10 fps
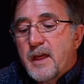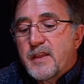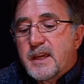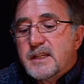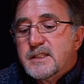
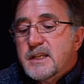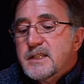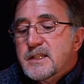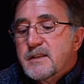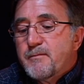The
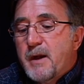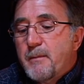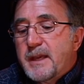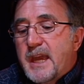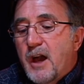consensus of
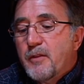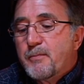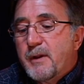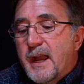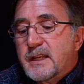public
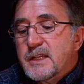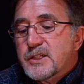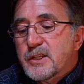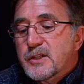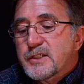health
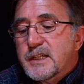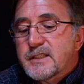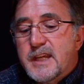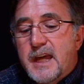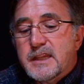practitioners
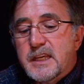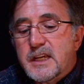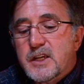is that the